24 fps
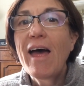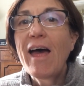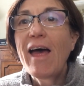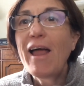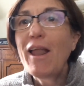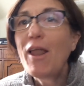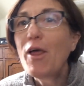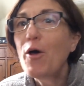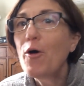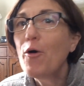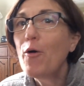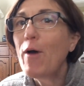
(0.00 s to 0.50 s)

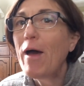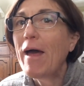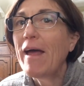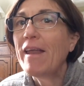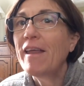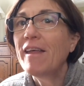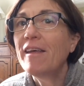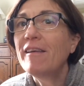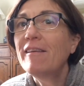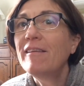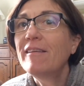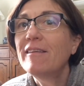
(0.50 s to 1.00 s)
Hello,
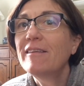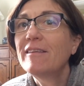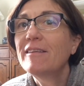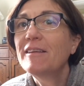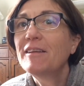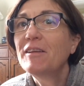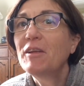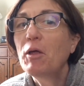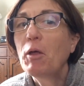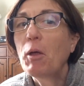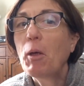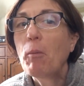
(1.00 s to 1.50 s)
Hannah.
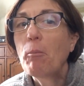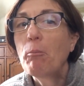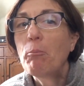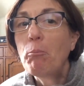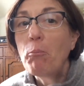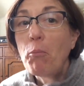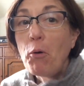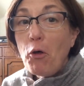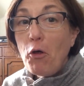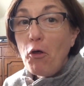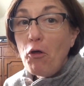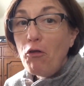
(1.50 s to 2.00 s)

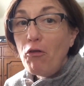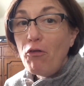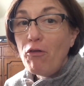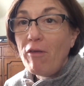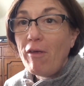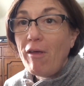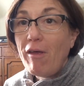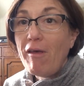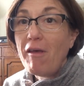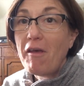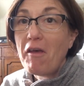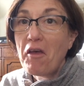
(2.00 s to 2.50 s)

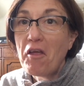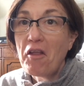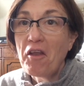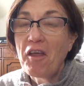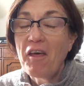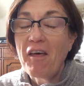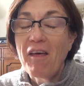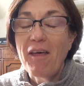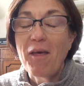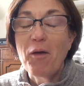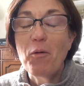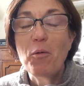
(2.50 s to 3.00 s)
Percy and
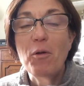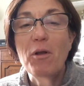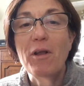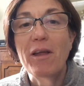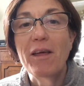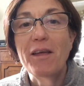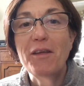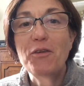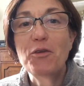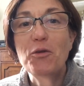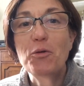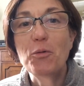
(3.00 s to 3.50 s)
I would
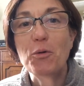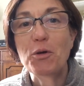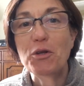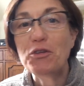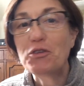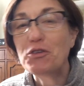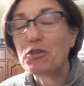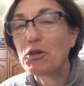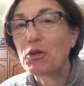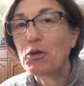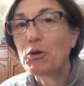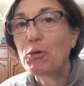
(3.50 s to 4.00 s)
like to
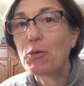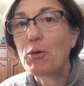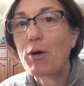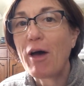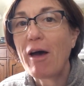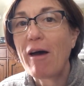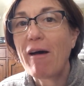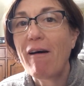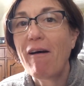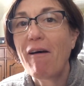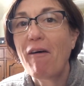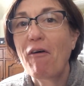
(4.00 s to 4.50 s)
wish you
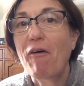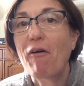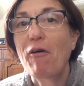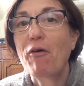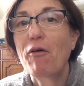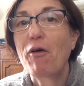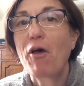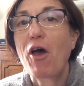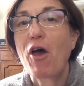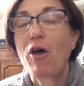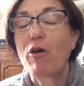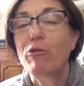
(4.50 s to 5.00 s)

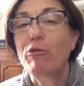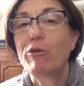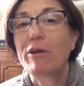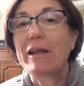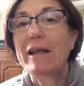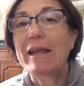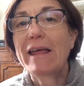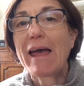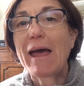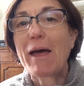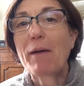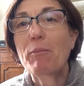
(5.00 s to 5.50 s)
a
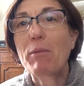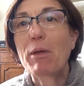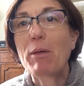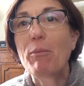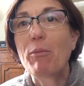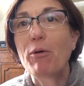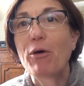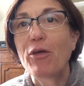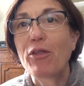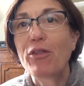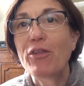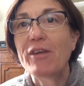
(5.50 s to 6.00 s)
really happy
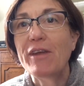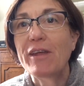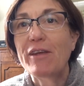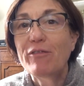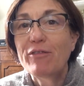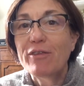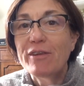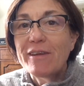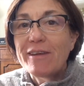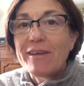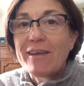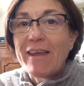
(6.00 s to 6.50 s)
birthday
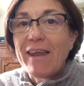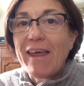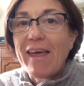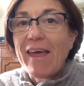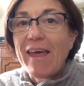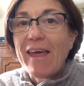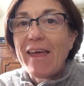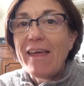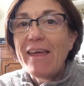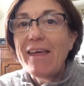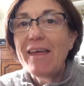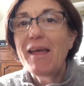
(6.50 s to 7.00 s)
for
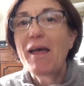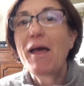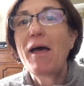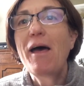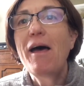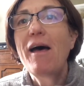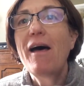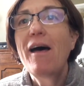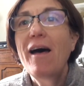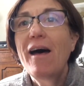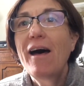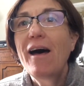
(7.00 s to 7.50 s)
today.
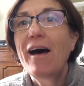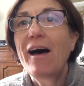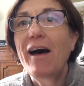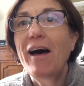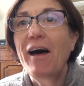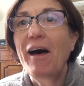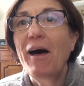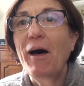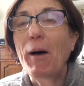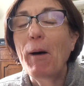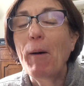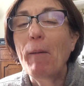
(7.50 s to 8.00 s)

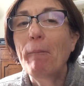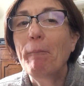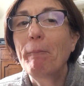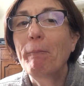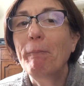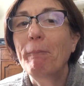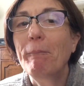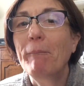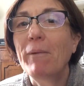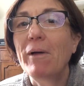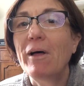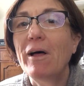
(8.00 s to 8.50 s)

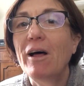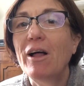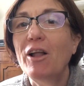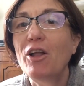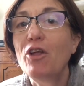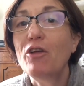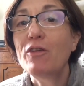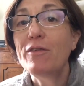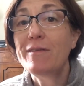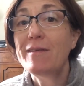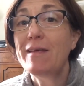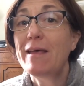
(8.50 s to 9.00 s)
A
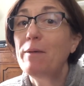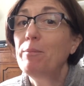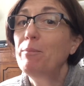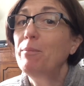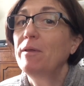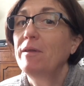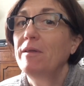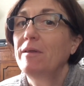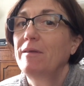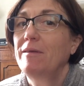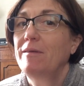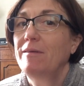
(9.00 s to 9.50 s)
lot's
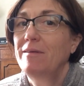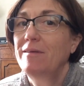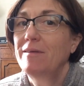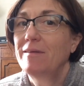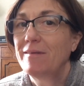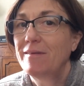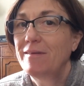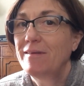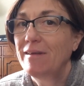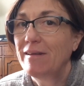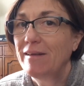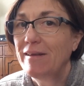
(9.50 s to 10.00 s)
happened
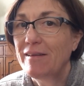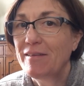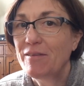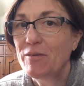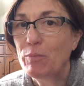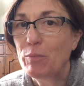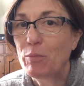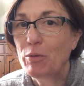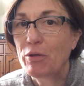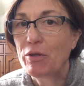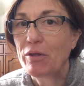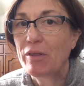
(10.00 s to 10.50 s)
since your
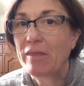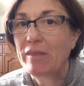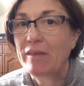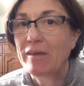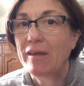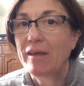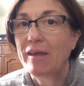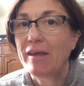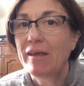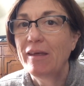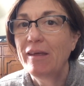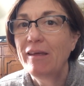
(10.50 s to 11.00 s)
last
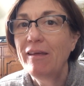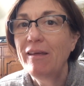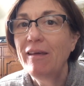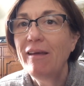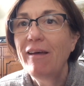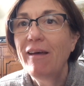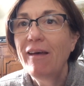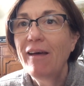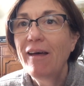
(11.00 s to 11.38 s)
birthday,